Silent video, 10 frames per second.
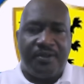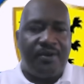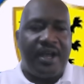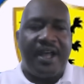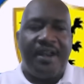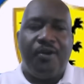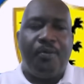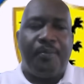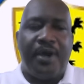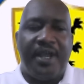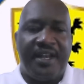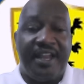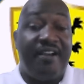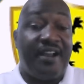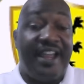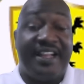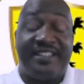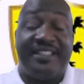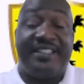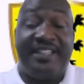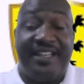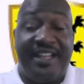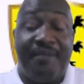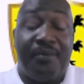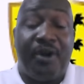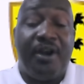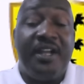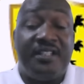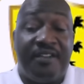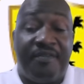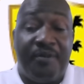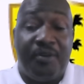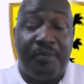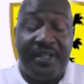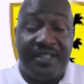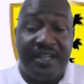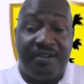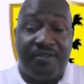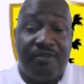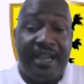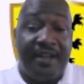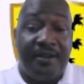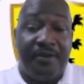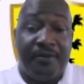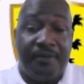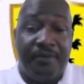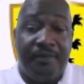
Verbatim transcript: So at no point, there are existing employees of Mount Pleasant right now.